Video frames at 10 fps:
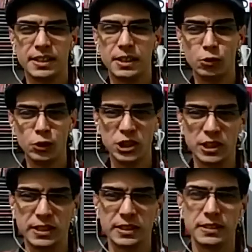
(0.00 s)

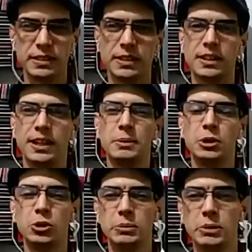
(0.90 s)
officially, I'm
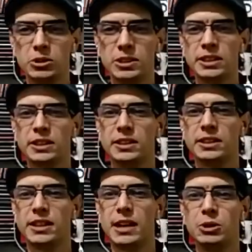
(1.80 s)
doing music,
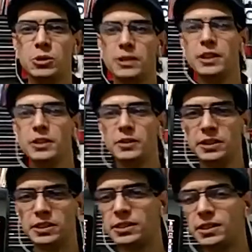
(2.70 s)
I'm doing
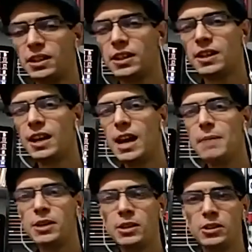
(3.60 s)
lyrics. I
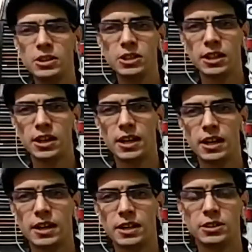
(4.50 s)
mean, not
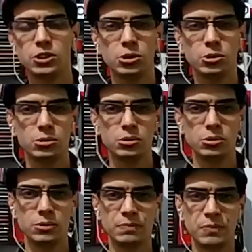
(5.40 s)

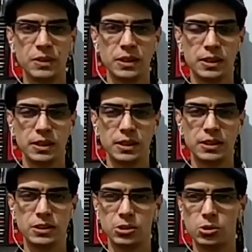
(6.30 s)
into
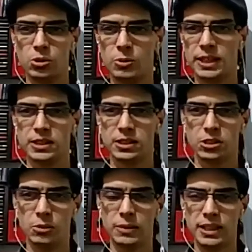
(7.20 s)
instruments
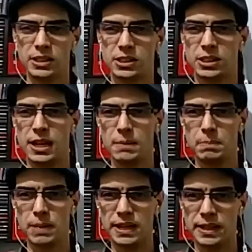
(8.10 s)
so much. I
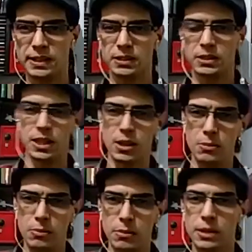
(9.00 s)
play
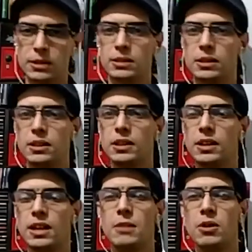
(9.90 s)
some, but
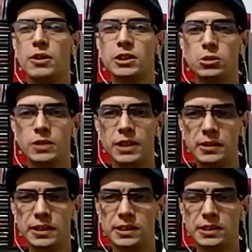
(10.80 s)
I'm more into
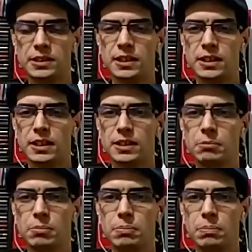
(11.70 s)
lyrics and